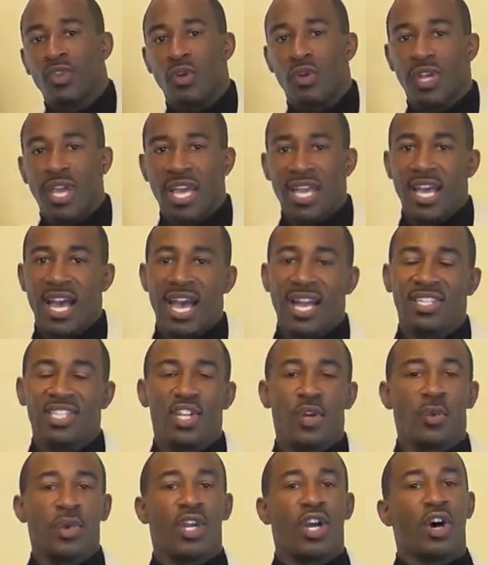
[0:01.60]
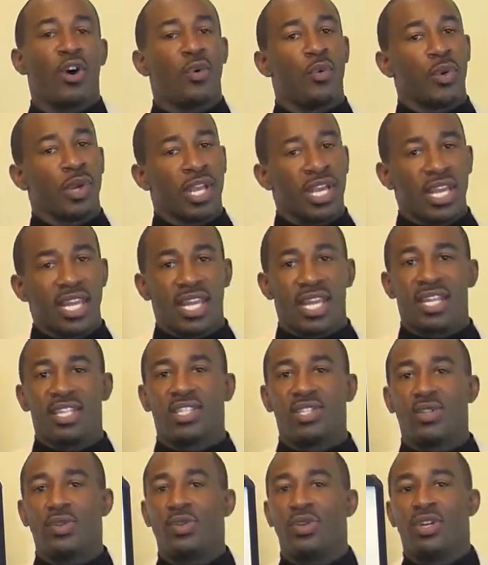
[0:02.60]
Okay guys, here we go.
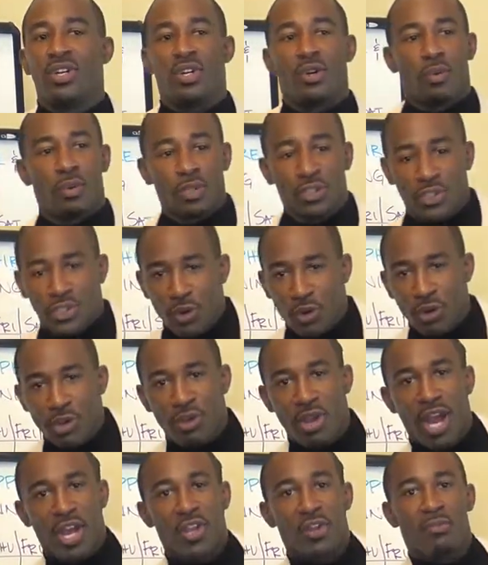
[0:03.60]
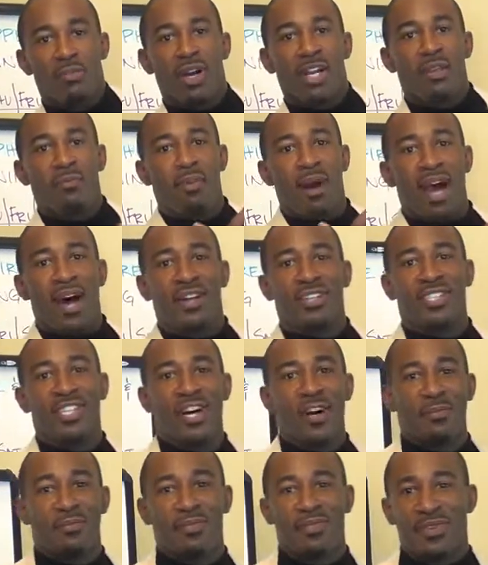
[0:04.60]
We're showing you how your money piles
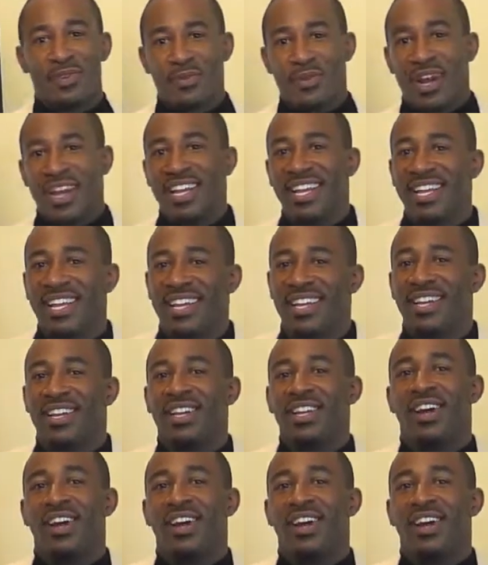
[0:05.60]
up. You ready?